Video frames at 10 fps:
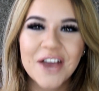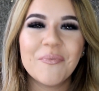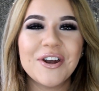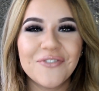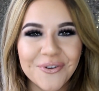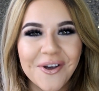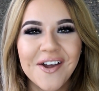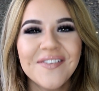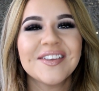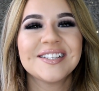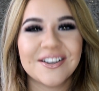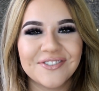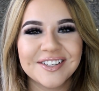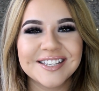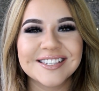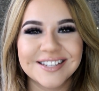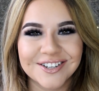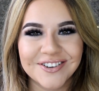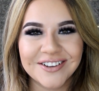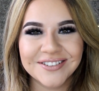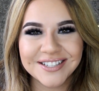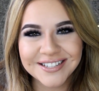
But if you are, then definitely stick around.